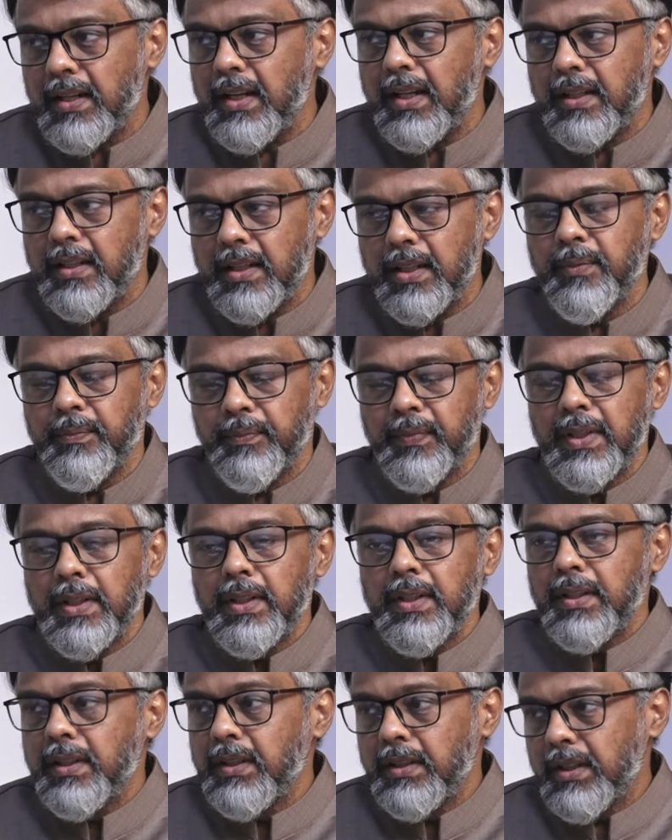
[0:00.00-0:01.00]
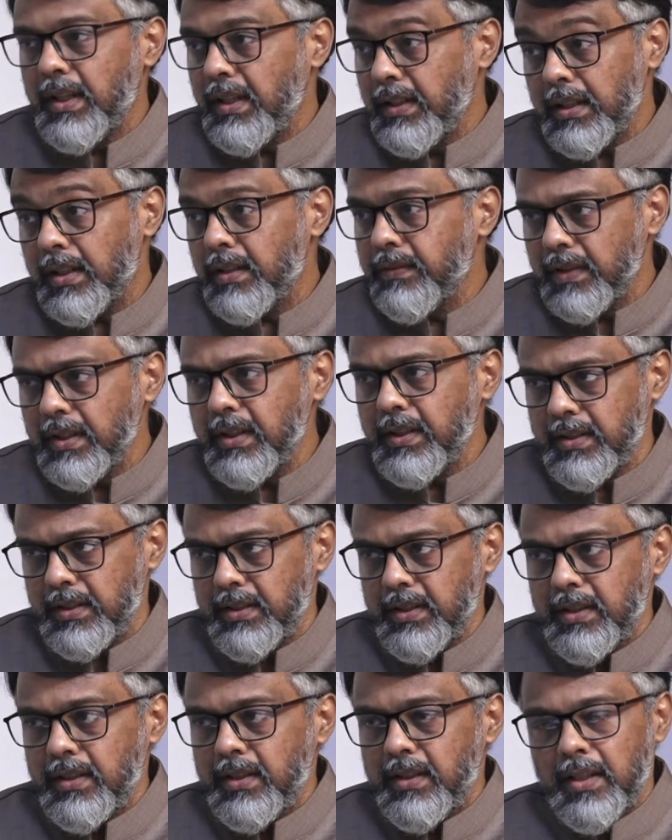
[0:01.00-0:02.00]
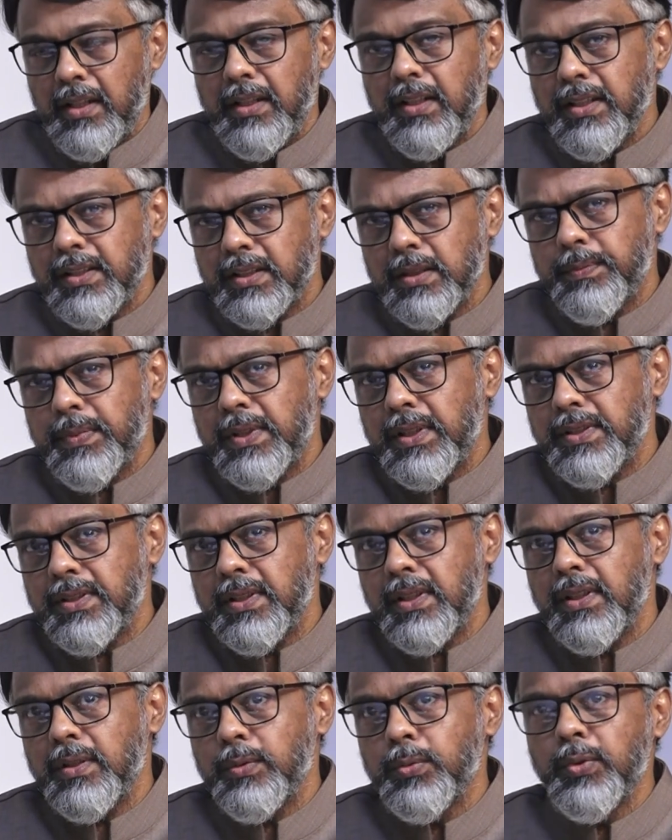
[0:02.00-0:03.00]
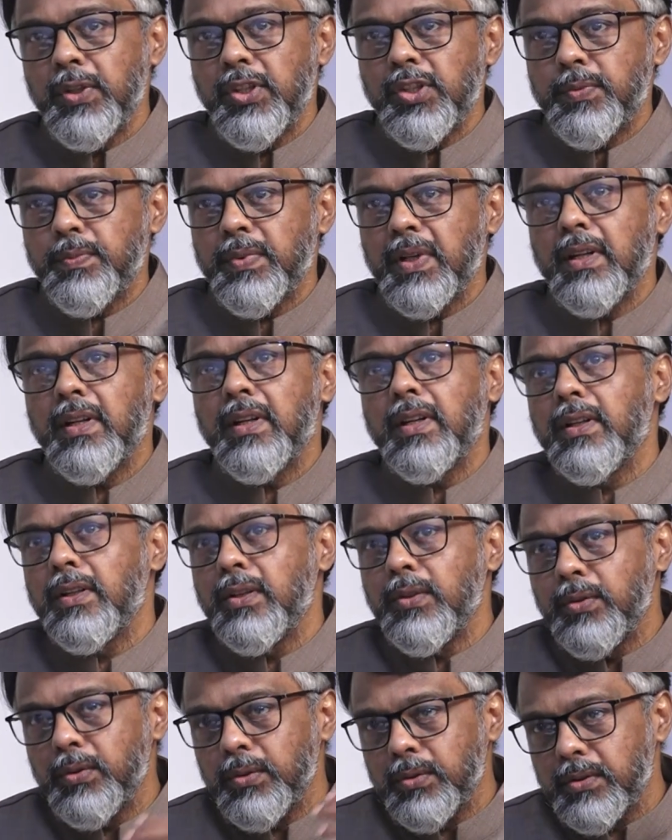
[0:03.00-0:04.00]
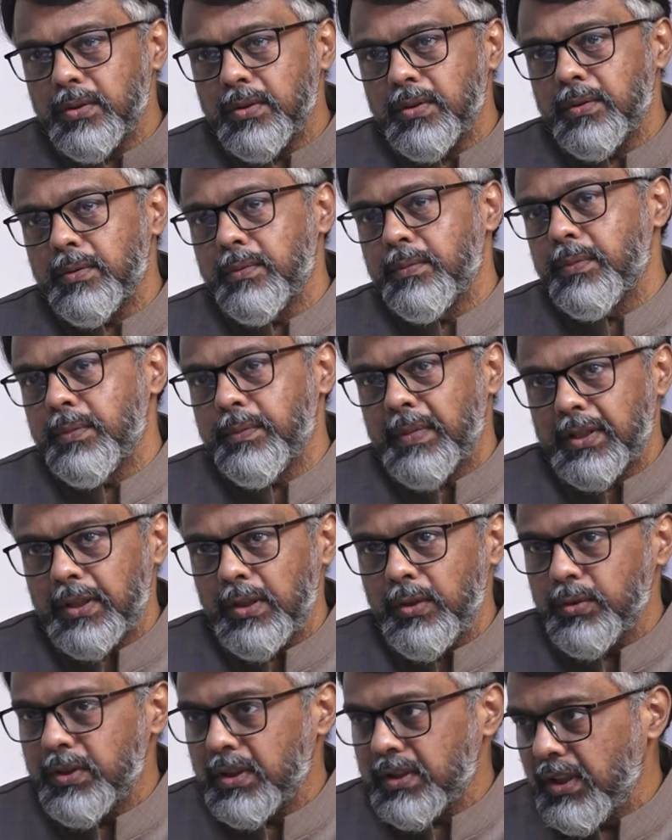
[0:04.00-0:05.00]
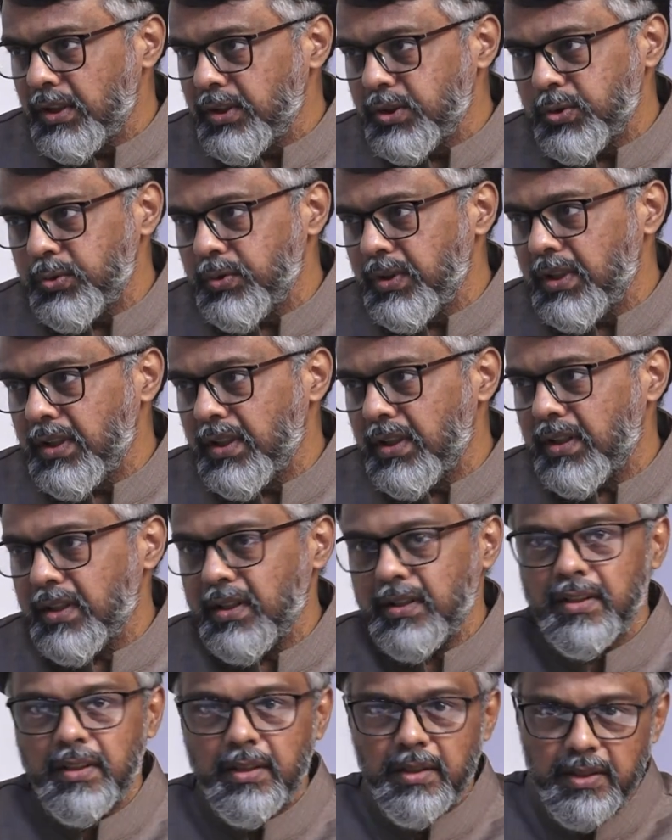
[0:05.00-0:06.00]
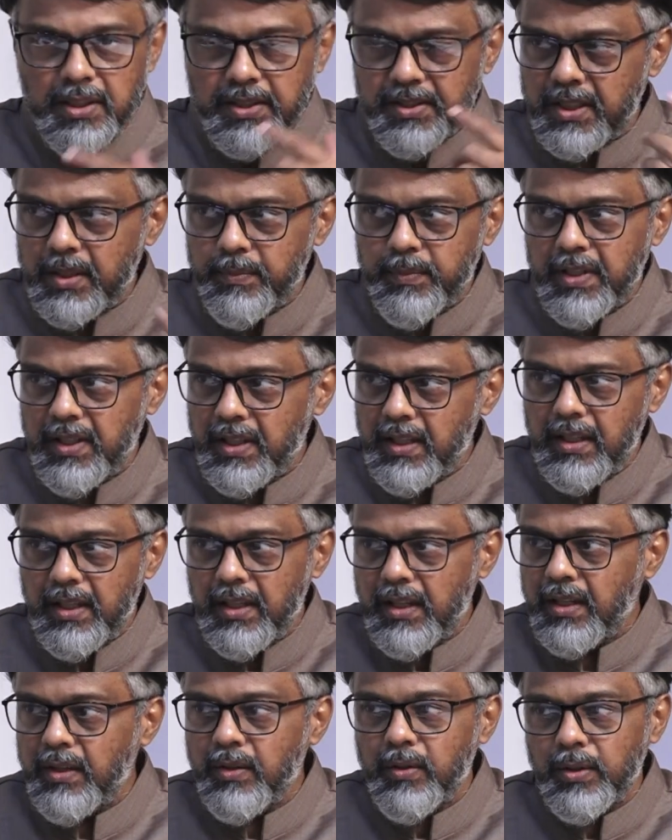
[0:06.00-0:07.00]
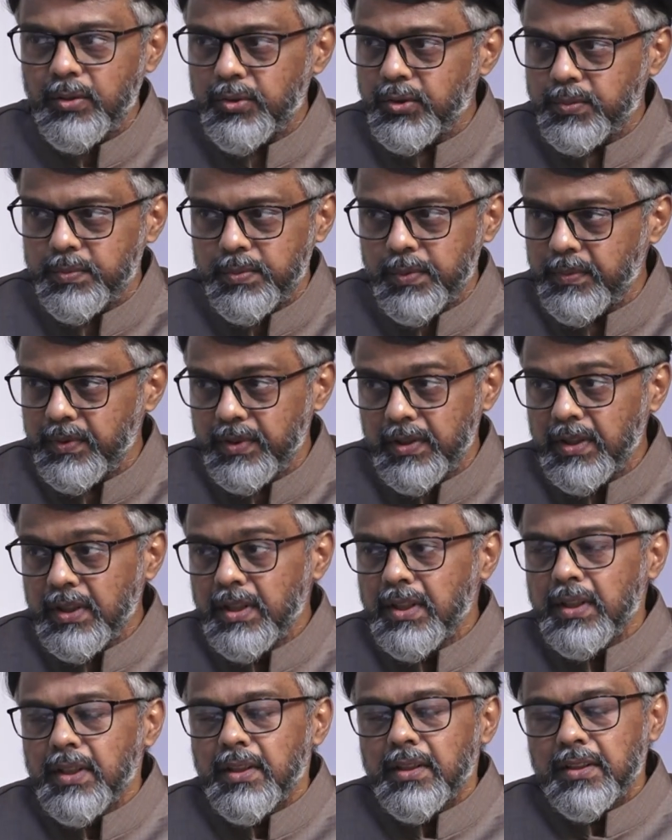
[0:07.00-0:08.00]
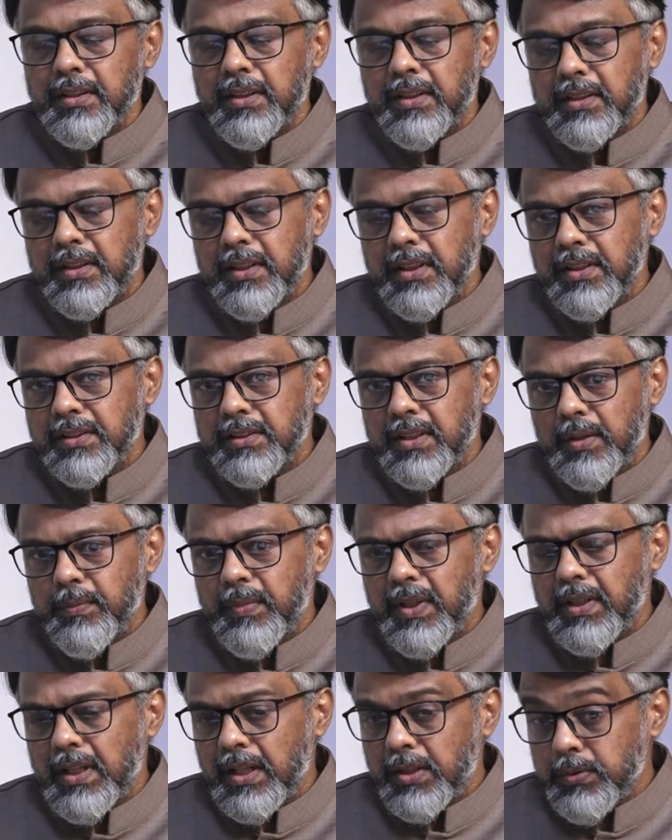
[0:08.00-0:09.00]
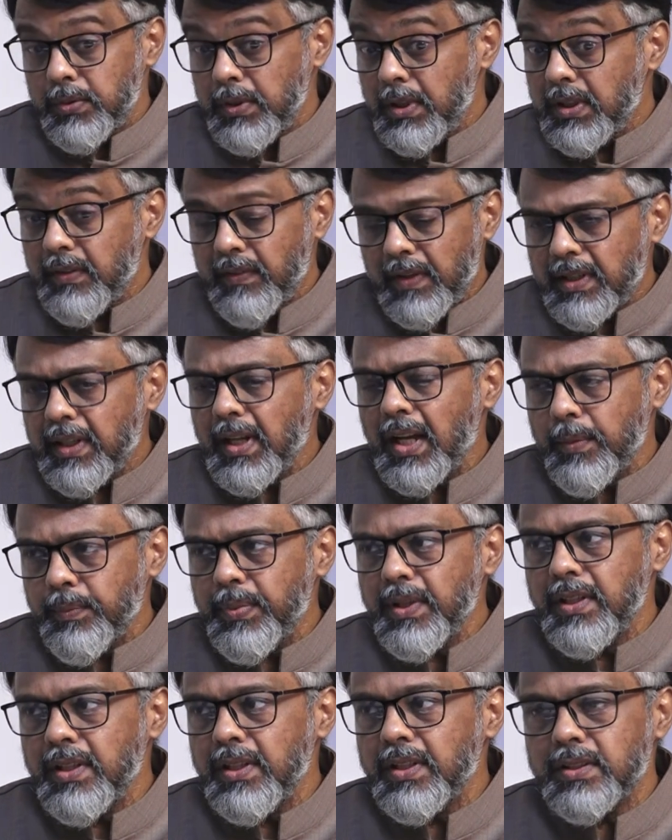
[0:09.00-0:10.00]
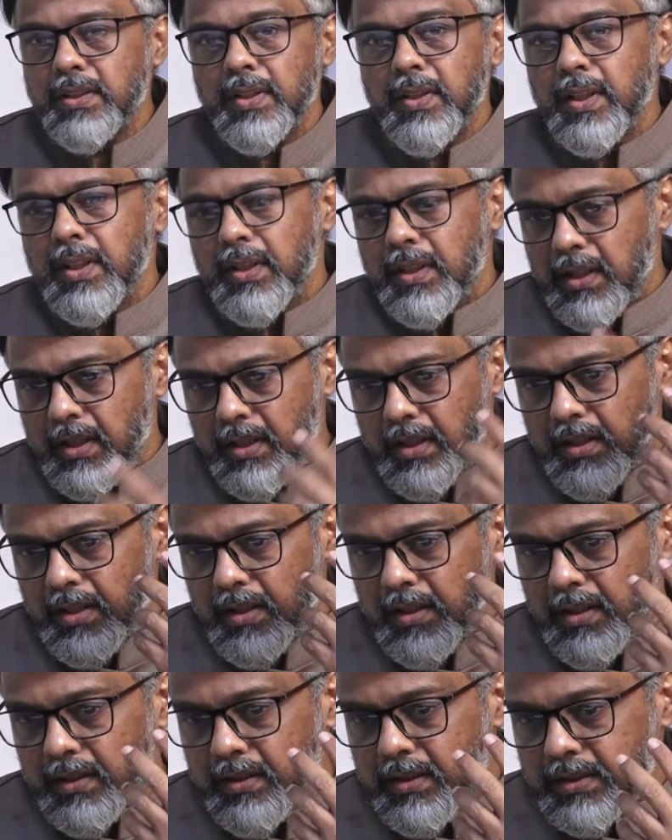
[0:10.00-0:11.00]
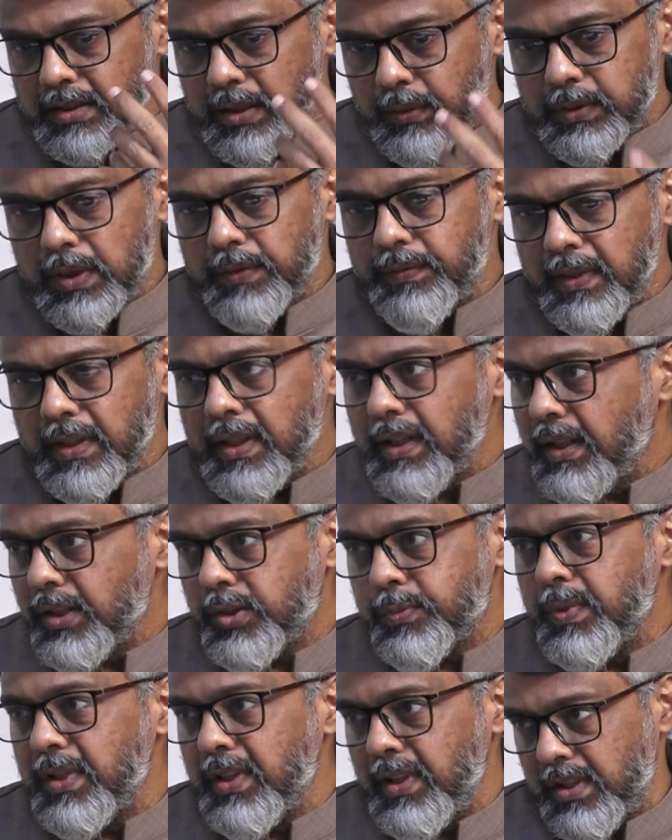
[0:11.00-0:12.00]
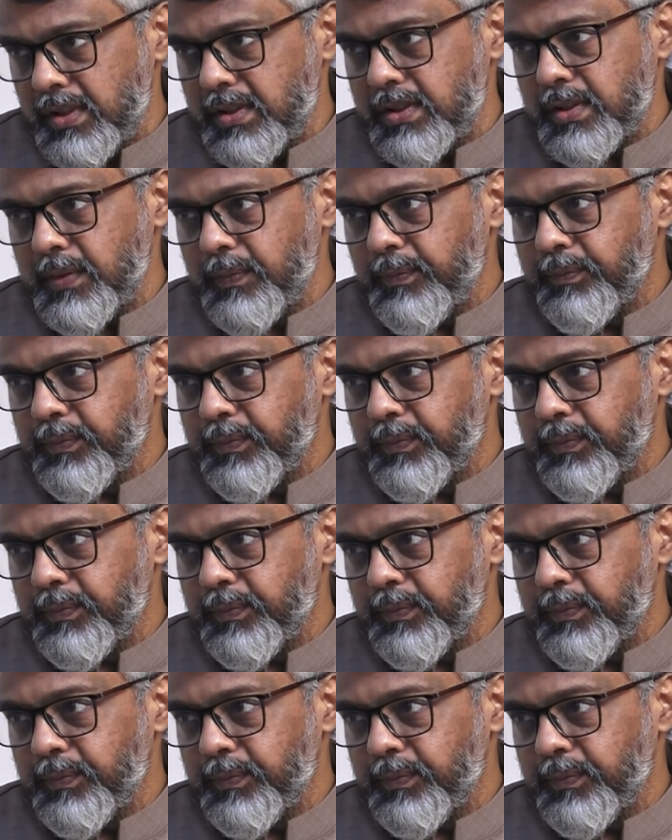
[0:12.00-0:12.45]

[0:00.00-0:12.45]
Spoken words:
like him in the entire world. And he is a person who inspired Martin Luther King Jr., Nelson Mandela, and all those people. The thing is that, but actually what happened is the South African experience